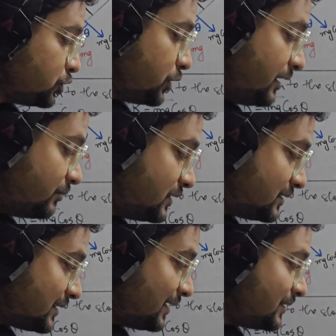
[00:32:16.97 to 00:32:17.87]
So
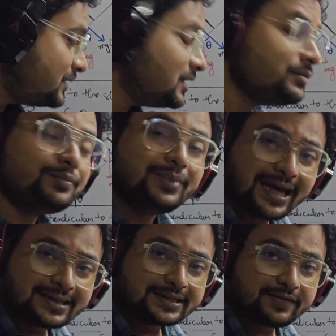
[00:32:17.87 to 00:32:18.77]
mg sin theta
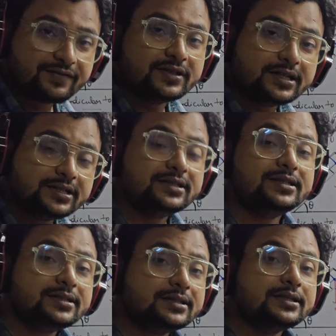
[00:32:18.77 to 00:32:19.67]
plus F.
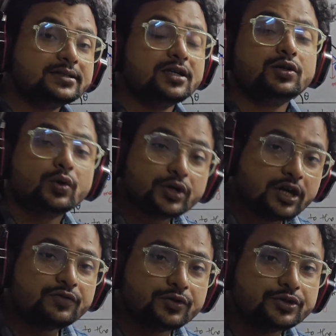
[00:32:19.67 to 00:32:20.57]
This is the
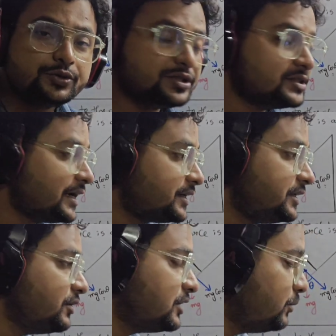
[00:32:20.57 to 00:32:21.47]
total force which is
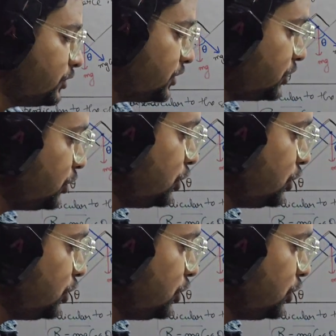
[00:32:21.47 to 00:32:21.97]
acting on the body.